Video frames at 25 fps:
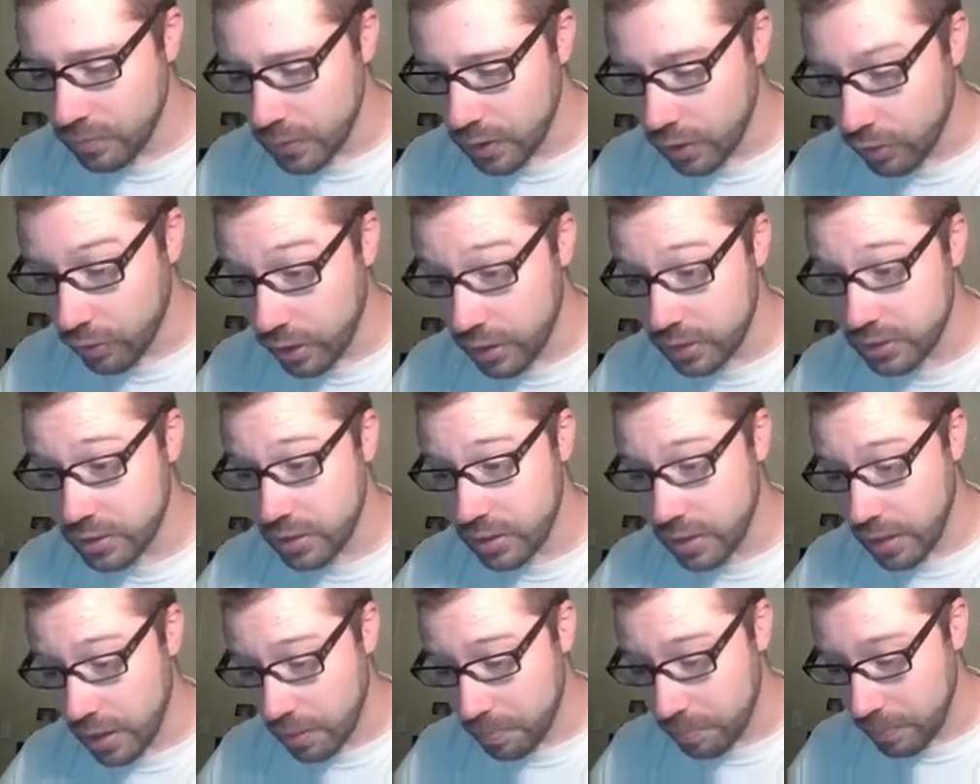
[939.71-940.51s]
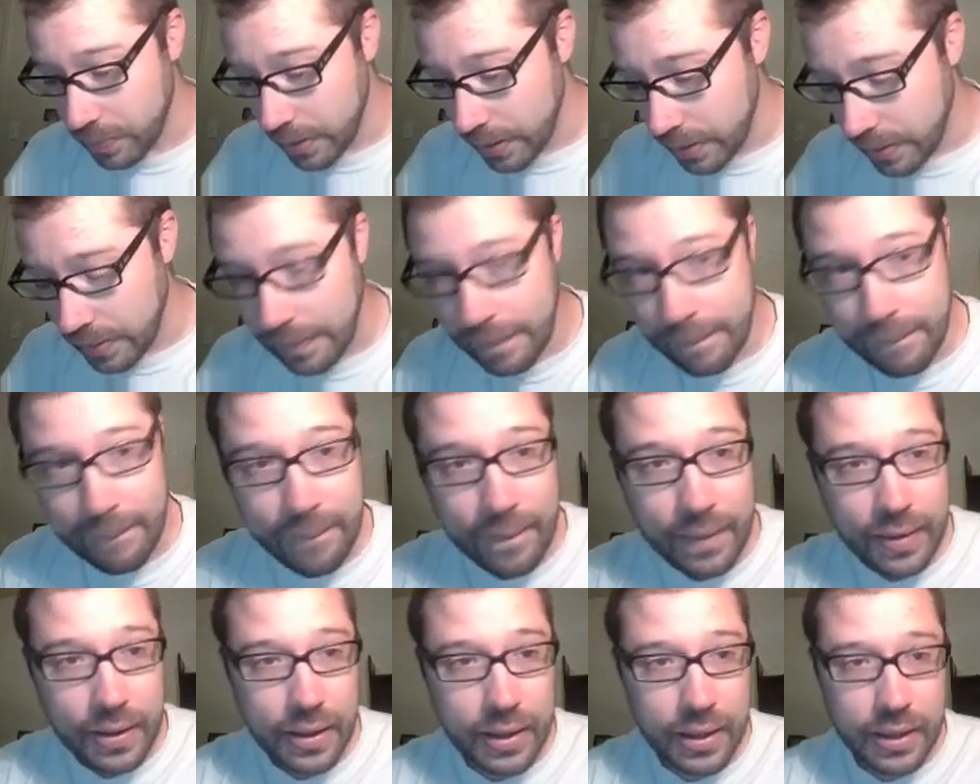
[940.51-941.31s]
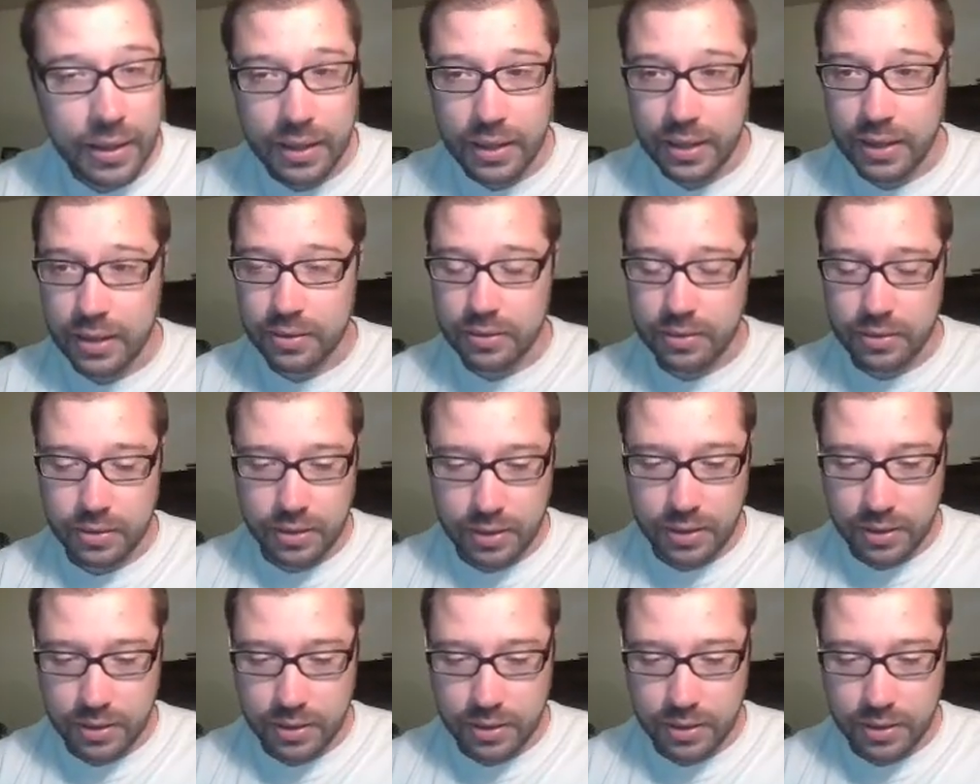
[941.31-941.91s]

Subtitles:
credit to them. And